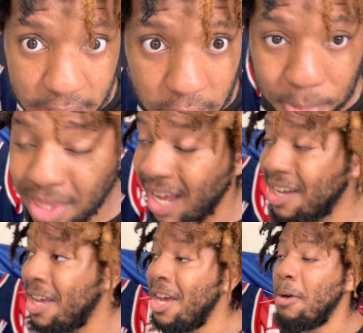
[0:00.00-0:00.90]
it, but
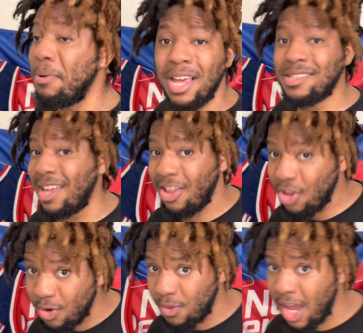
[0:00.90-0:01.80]
that's neither
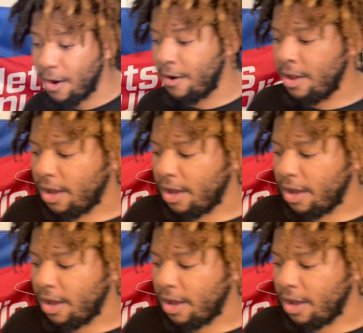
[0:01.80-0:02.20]
here nor there.